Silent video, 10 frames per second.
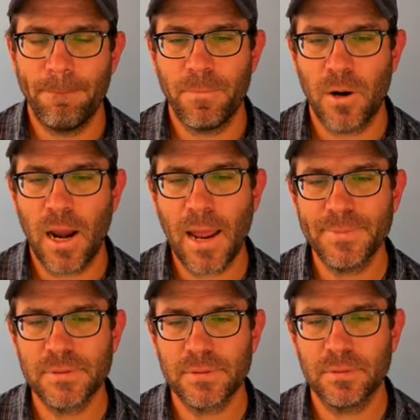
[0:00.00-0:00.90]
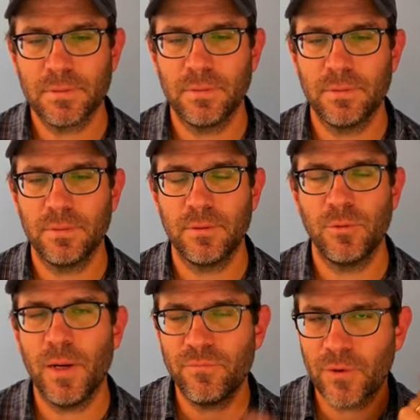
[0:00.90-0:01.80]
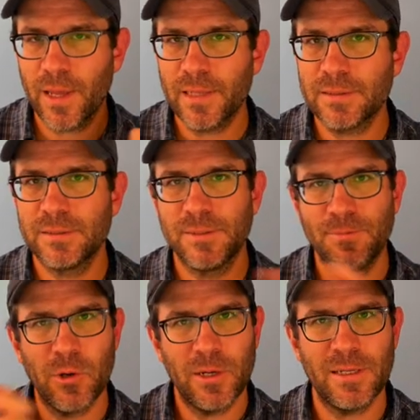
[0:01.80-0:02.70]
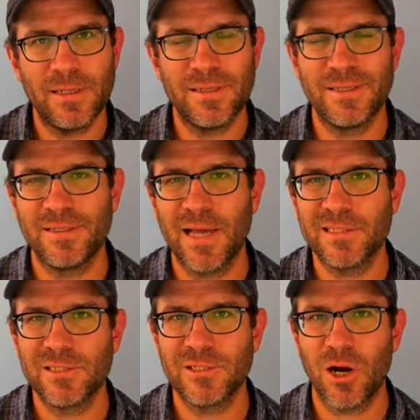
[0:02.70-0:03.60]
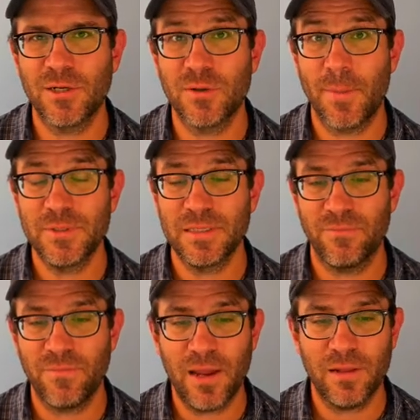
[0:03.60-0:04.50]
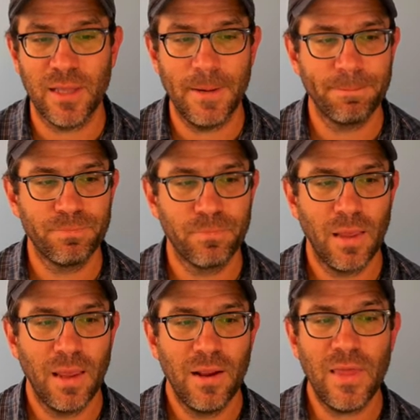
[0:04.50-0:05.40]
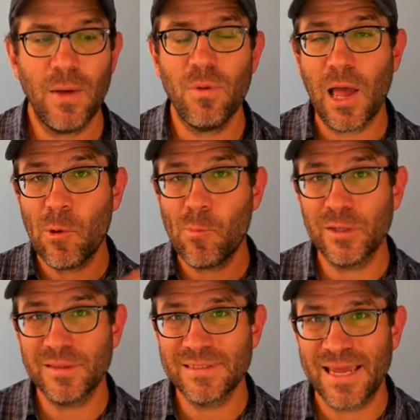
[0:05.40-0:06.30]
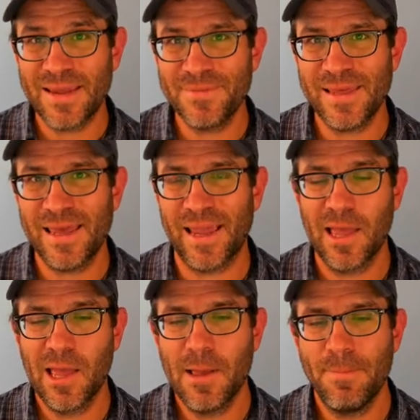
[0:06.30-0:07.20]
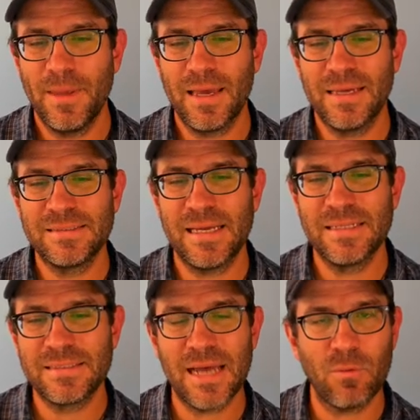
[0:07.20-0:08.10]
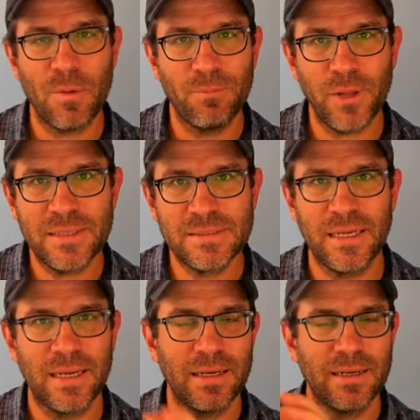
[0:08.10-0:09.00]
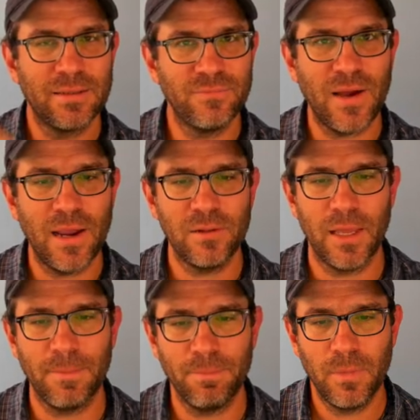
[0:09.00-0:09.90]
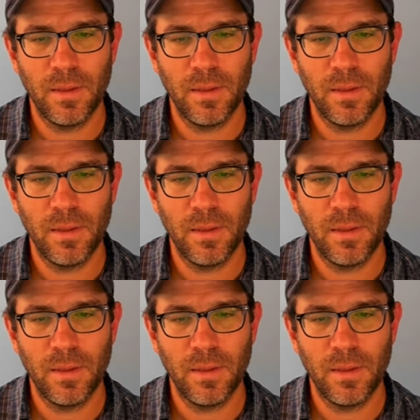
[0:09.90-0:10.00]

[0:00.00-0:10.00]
perhaps you might forget to put in the dot star to represent the file name. That will output the same thing because it's not replacing the file name.